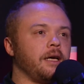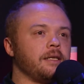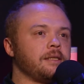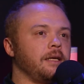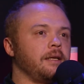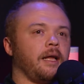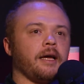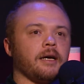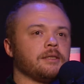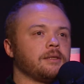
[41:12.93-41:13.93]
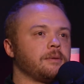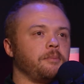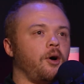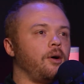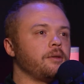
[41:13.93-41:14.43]
this in like a
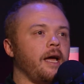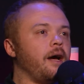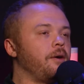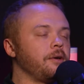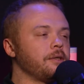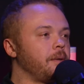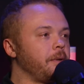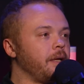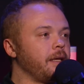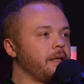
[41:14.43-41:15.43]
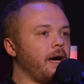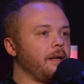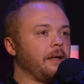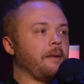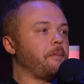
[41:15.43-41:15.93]
small town or something like
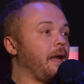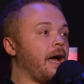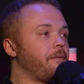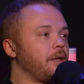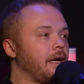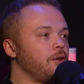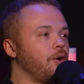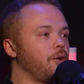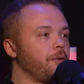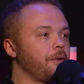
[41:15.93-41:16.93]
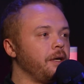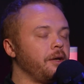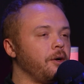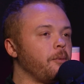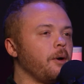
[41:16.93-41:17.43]
that might have like a local theater.